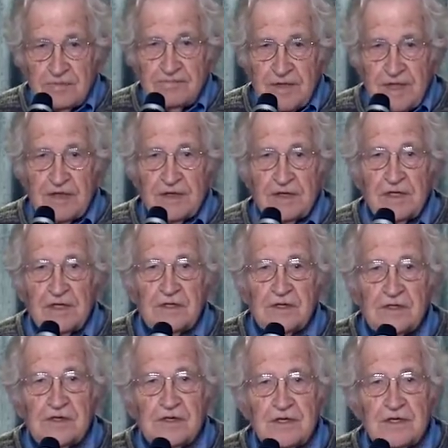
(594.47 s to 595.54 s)

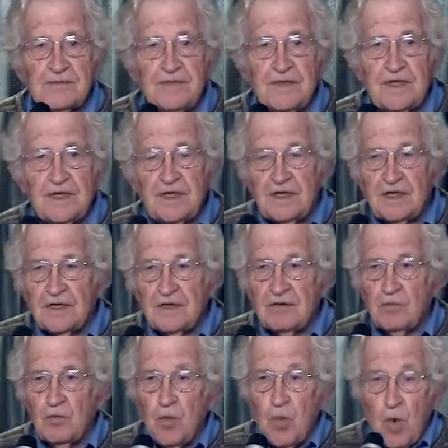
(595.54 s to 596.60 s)
Netherlands.
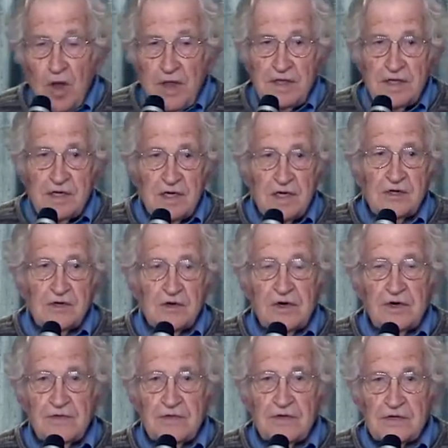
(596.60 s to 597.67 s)
One
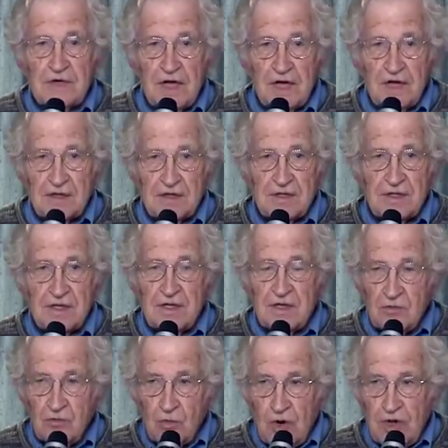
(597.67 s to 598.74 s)
country of the South
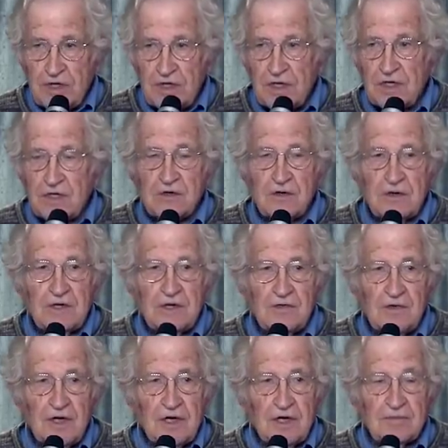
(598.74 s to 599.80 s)
one country
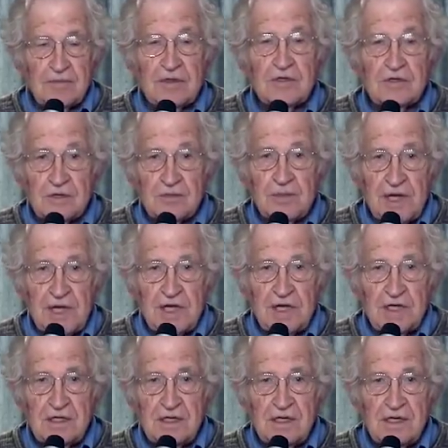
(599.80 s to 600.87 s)
developed,
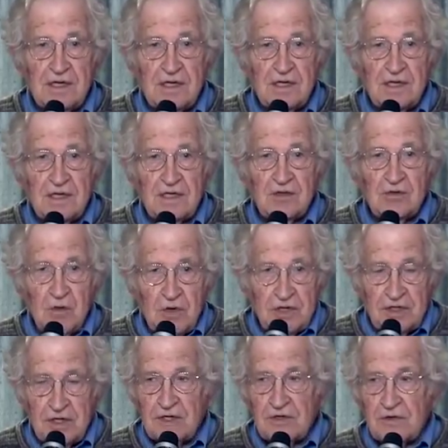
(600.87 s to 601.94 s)
Japan, the
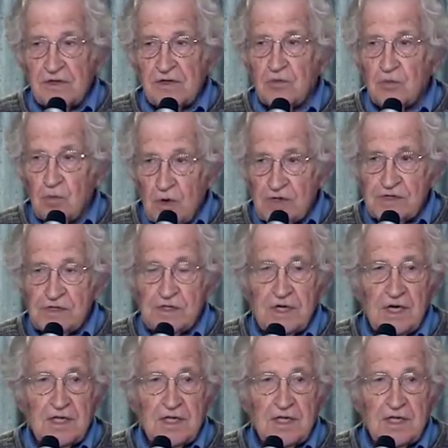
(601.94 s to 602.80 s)
one country that wasn't